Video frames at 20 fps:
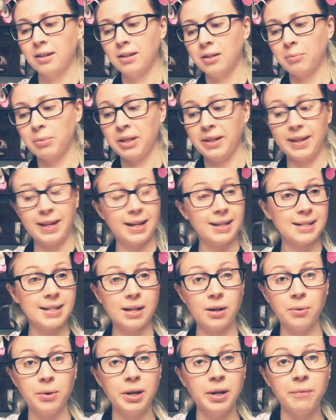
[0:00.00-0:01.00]
But that's
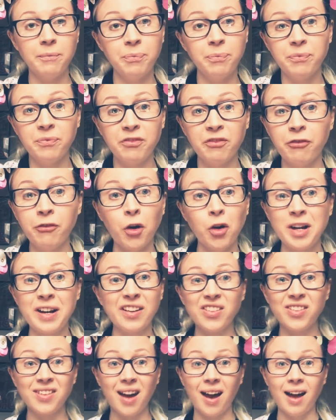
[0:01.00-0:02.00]
our
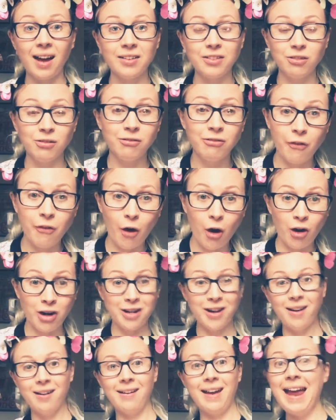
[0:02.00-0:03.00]
phonics garden for
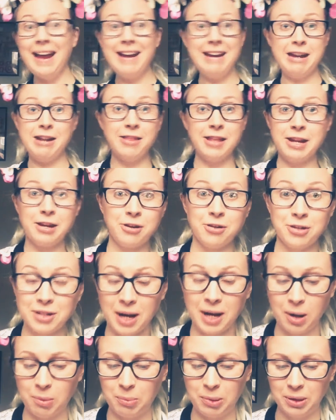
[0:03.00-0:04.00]
you. Anything could
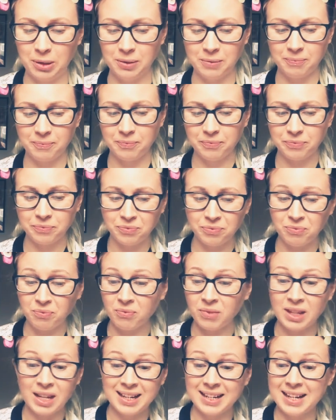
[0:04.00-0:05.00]
happen.
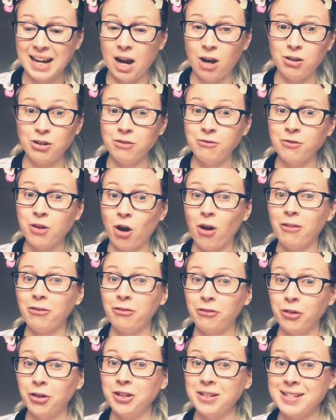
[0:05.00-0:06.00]
Now you've got a
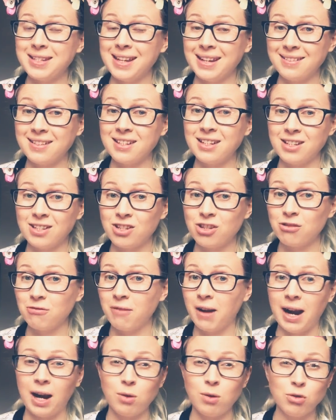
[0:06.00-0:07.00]
funny sentence to
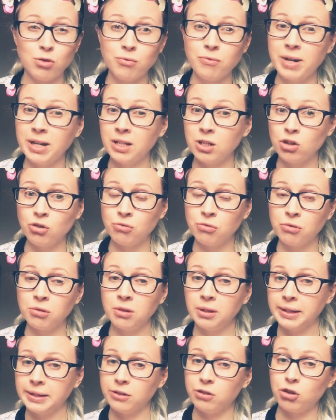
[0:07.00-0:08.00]
write. I was really
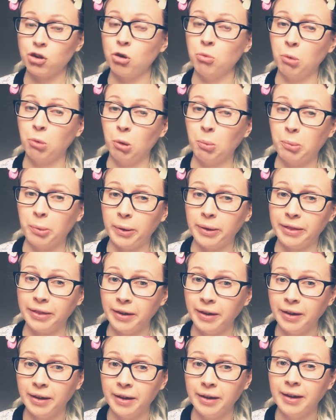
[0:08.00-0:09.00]
struggling to come up with
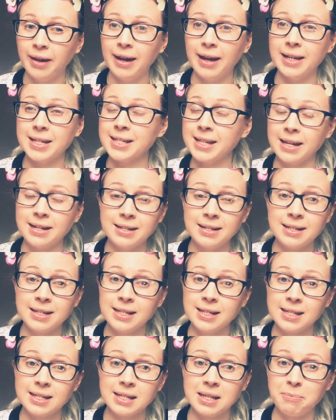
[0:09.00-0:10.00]
a
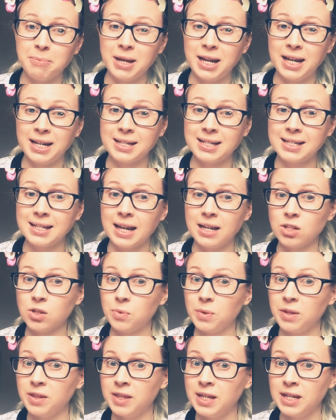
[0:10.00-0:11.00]
sentence that made sense
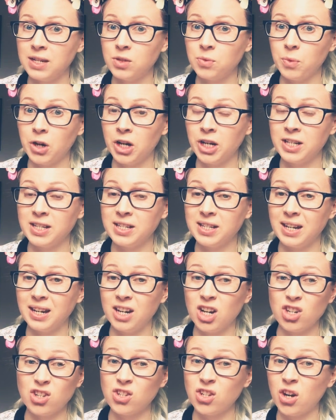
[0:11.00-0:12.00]
with these words in.
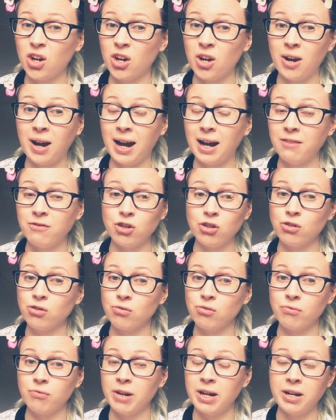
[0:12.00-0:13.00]
So I've
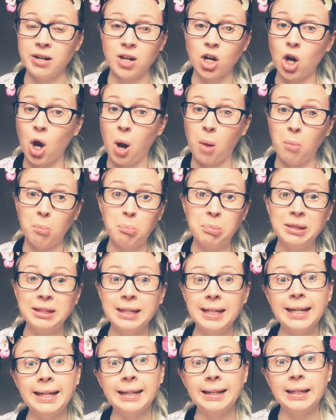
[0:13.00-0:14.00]
just written a
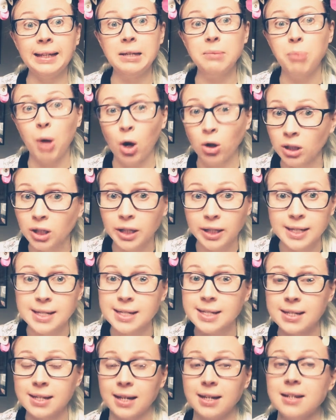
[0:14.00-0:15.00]
completely bonkers
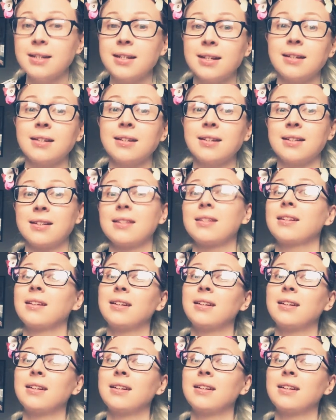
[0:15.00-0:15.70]
sentence.